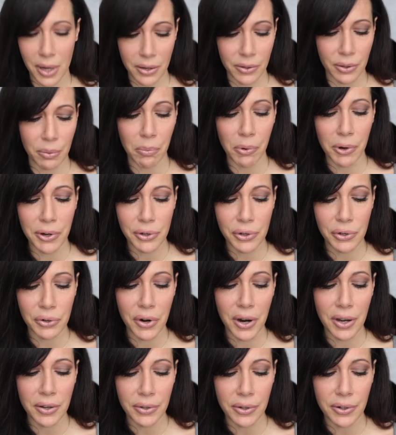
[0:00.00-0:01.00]
as a
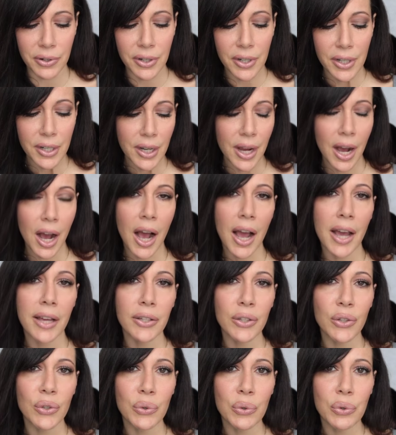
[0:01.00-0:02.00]
moisturizer. I
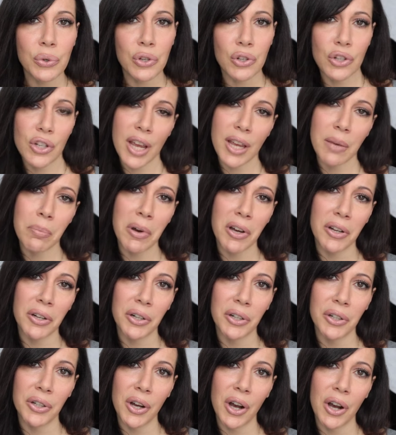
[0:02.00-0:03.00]
use shea
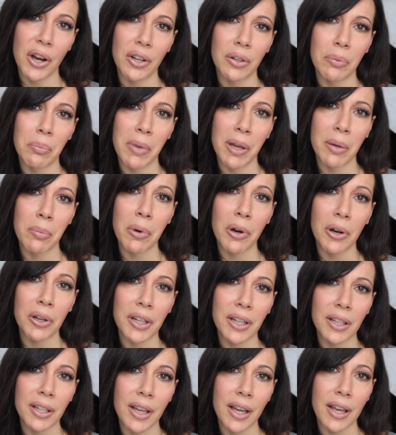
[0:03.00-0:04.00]
butter on my
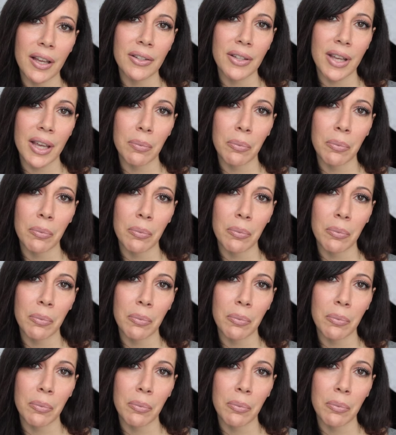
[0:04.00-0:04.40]
body as a